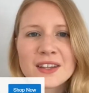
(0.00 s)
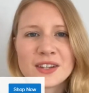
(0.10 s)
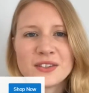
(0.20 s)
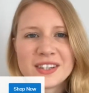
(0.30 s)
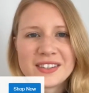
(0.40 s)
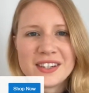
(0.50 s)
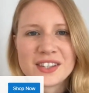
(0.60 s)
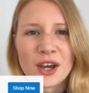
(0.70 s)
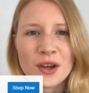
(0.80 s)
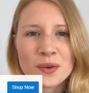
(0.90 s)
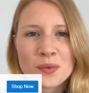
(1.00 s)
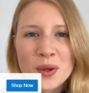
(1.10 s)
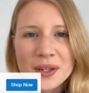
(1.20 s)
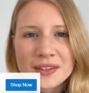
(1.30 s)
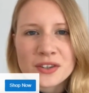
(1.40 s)
So six years ago,
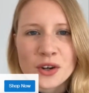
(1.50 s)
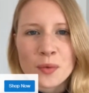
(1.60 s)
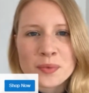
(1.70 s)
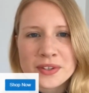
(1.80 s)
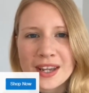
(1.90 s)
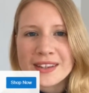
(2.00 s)
we quit our jobs